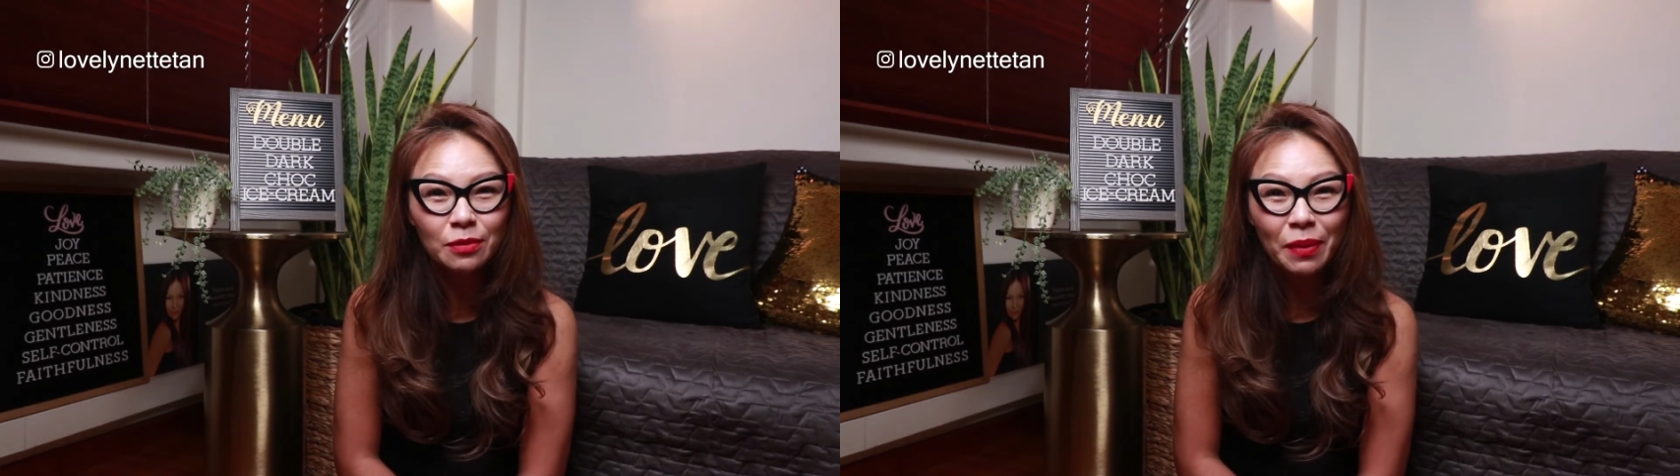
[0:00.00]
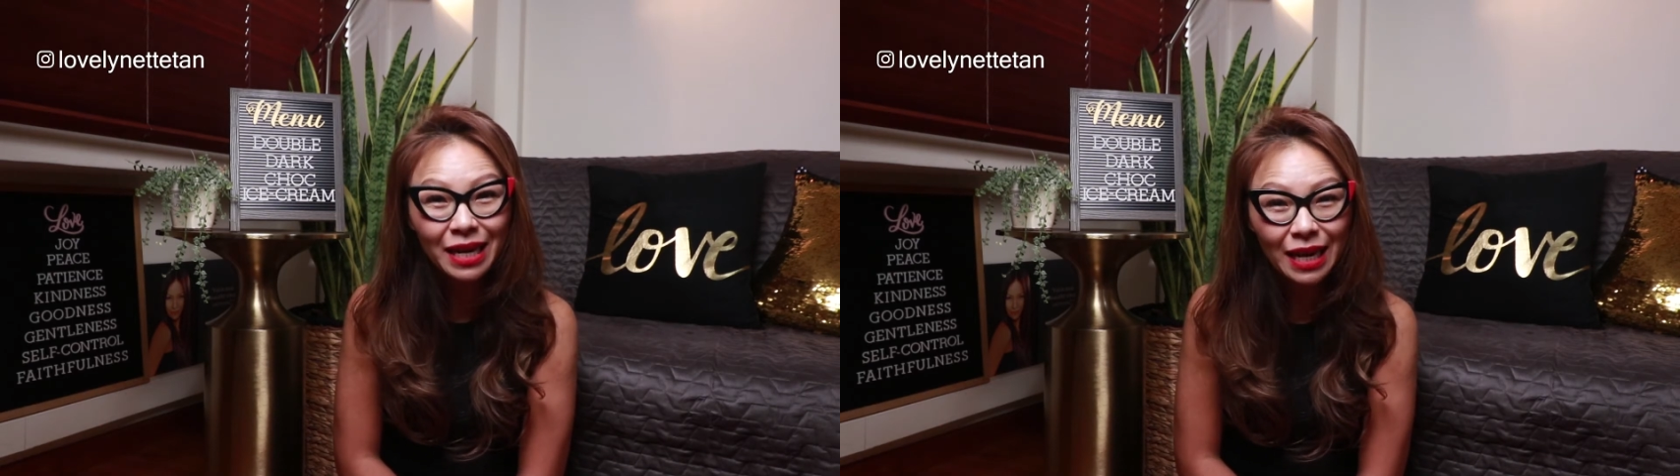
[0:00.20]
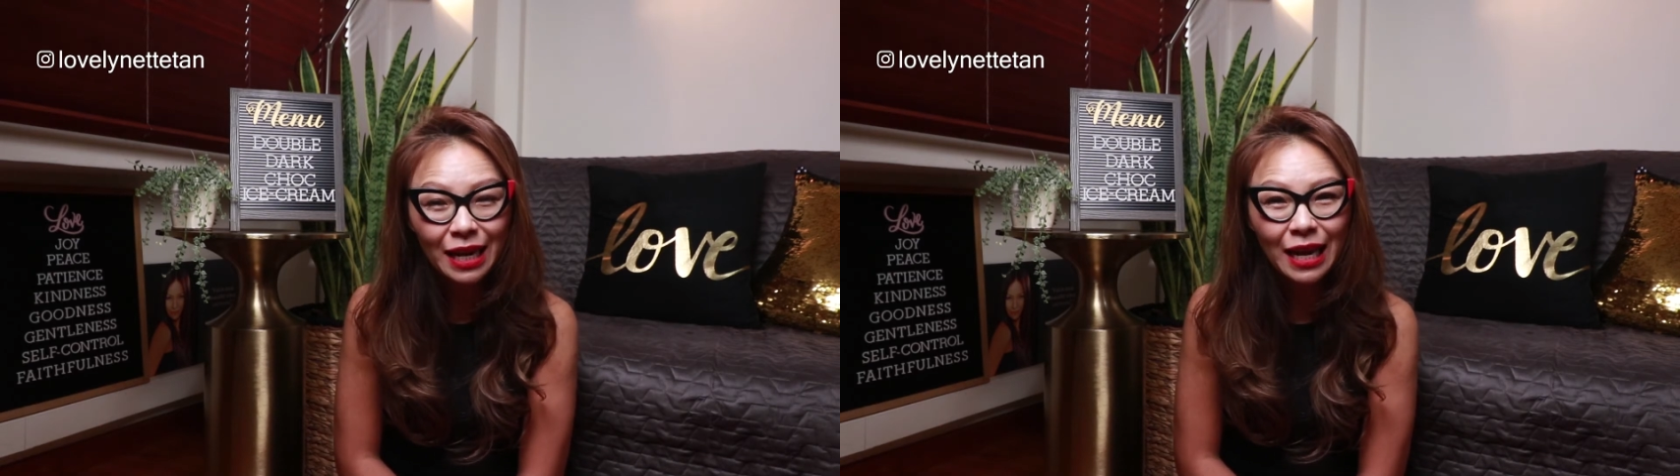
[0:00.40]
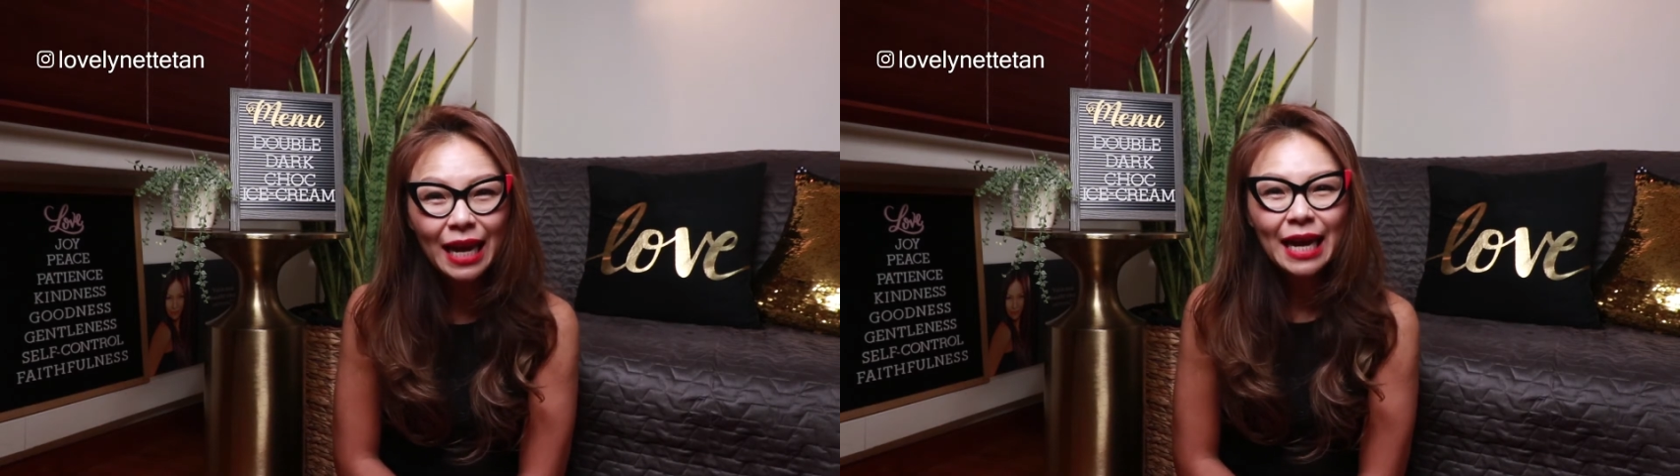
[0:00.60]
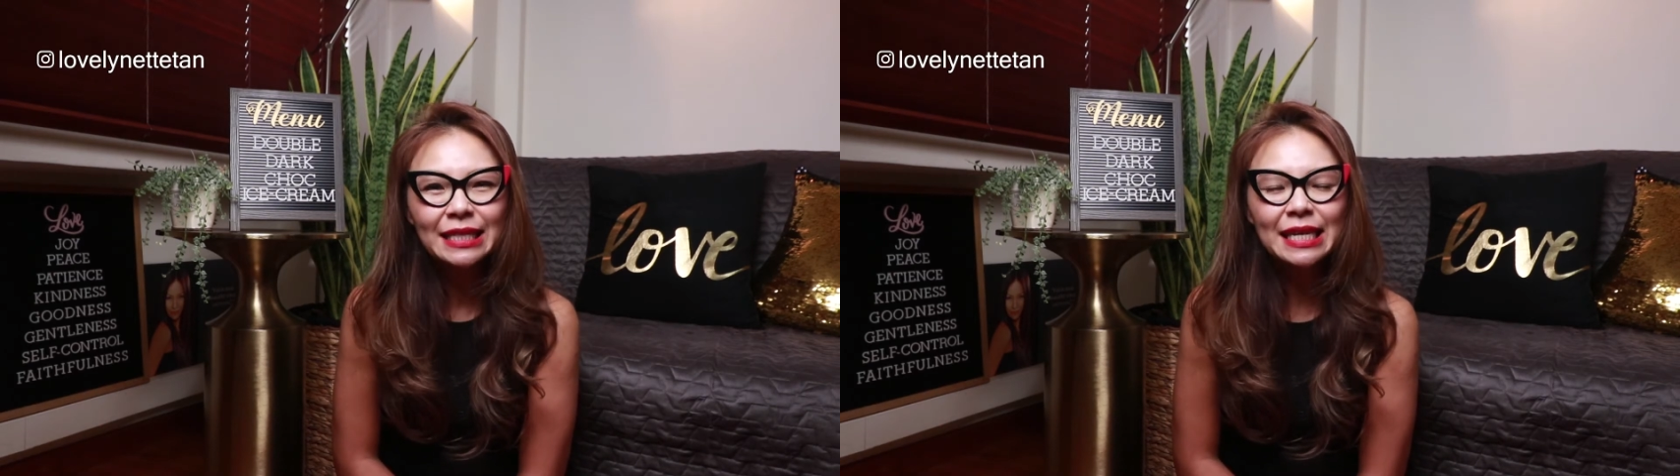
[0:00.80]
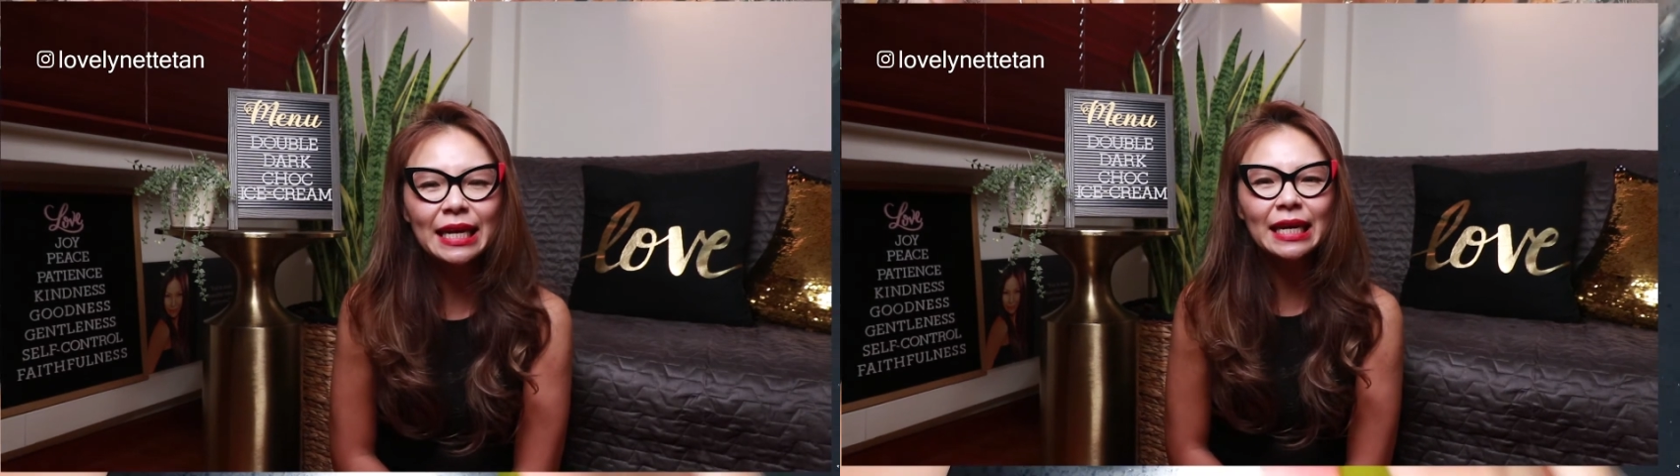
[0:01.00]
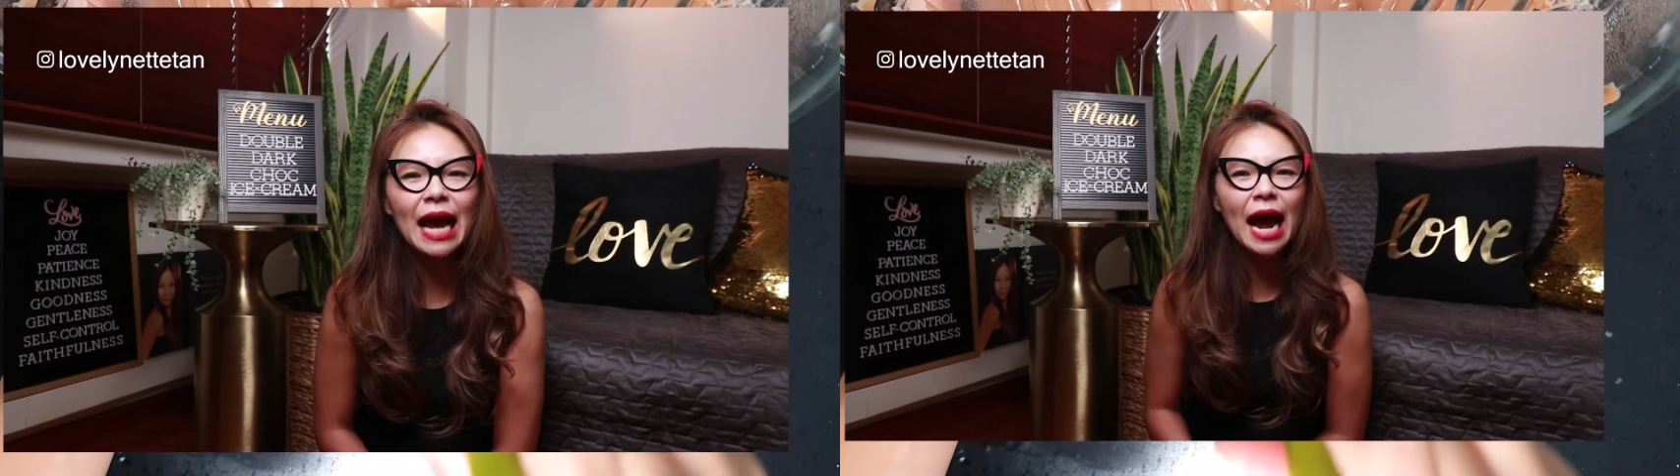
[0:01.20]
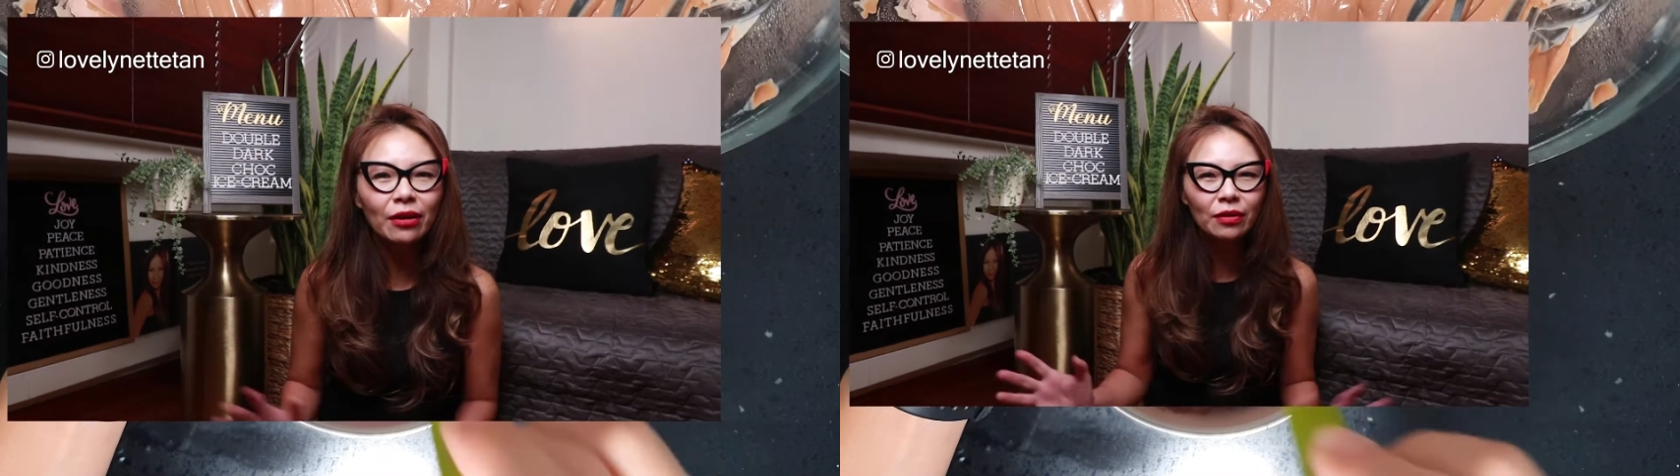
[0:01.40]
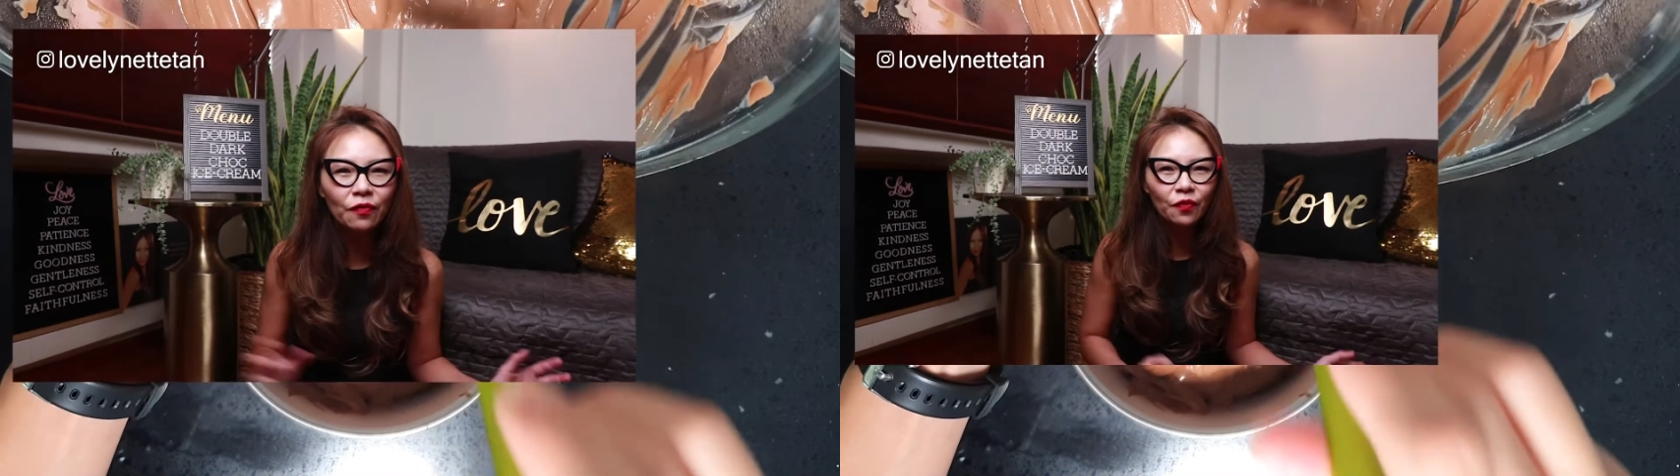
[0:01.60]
depending, take it out of the